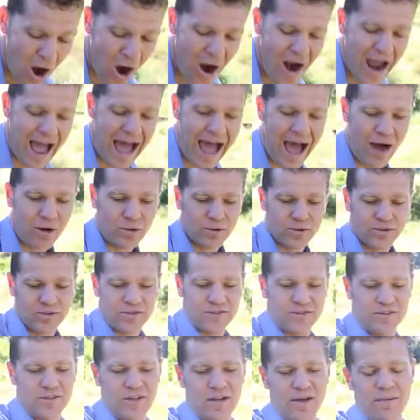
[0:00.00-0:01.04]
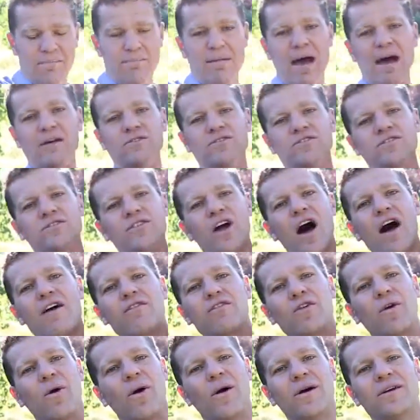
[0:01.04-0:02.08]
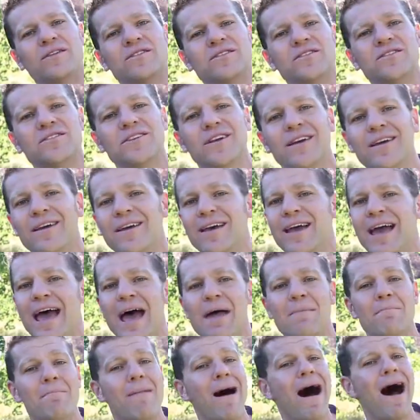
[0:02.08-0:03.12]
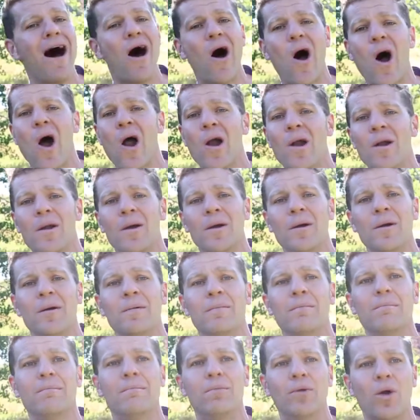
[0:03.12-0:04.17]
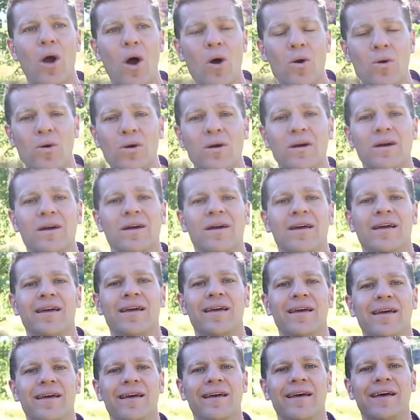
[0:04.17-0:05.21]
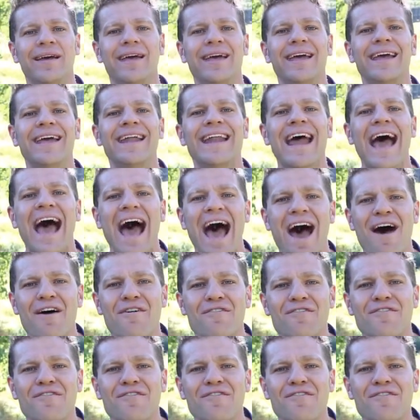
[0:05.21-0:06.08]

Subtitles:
our house bounced off course and my heart broke in half.